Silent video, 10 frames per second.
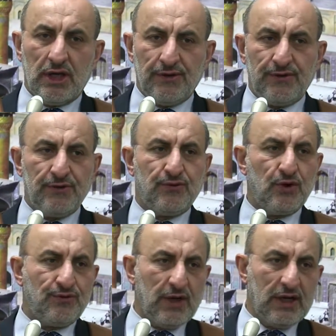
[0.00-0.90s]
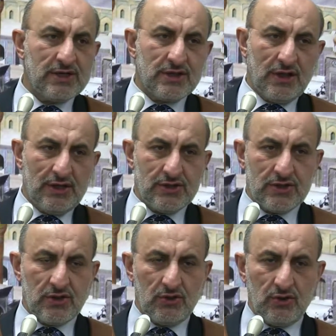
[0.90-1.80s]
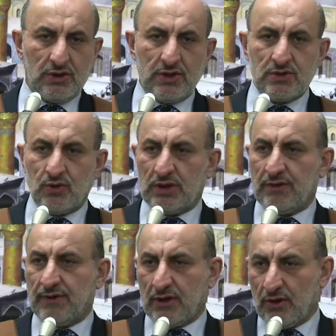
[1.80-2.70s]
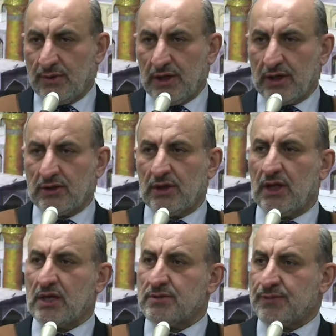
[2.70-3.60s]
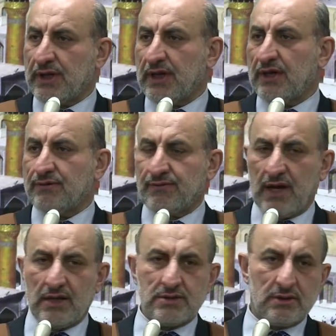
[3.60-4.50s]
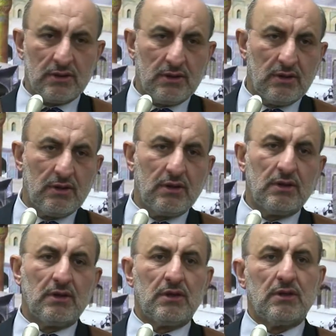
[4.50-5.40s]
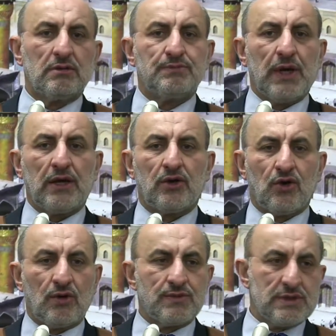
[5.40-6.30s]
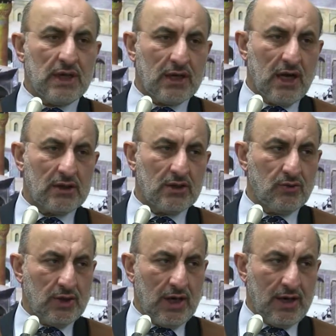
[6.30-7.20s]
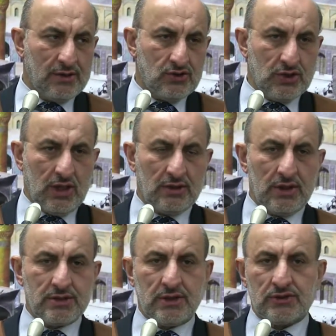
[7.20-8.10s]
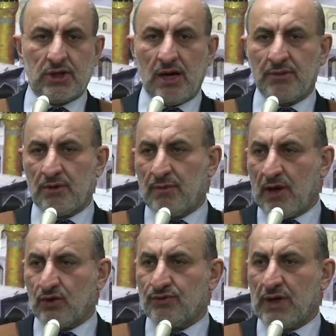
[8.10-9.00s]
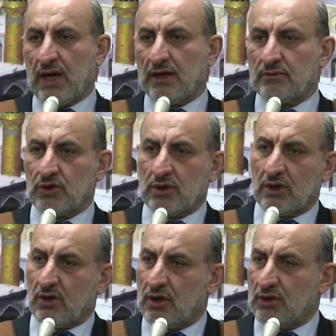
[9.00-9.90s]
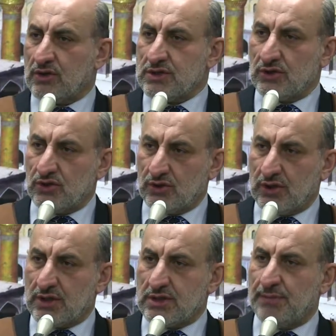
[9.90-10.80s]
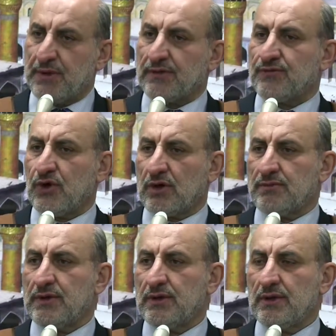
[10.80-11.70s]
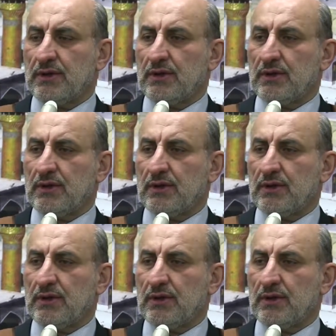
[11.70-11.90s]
if he fulfill his religious duties, whatever obligatory as prayer, fast, paying homes, zakat, going hajj, jihad, etc., amr al-ma'ruf, nahy an al-munkar, all those duties he perform,